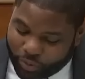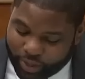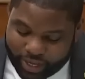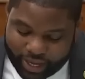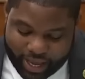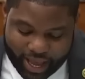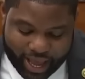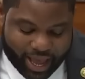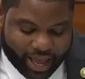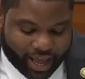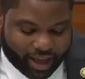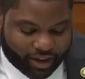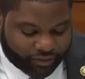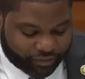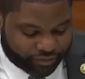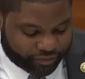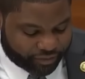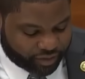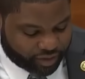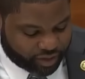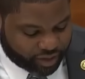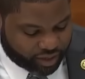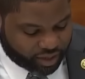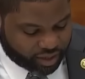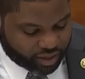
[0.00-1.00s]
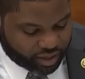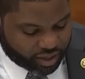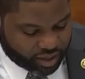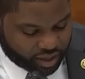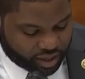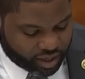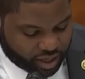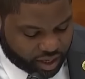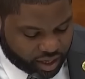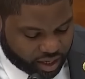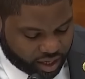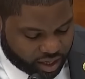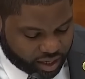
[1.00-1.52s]
we have
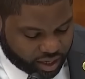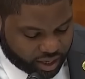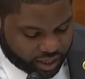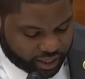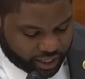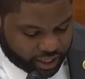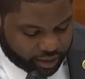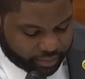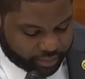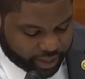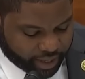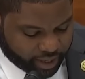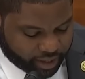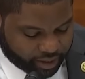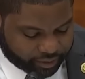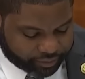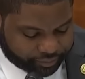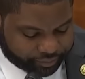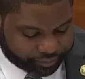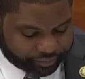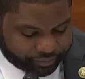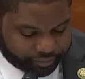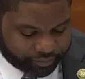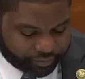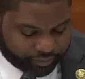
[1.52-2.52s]
an email.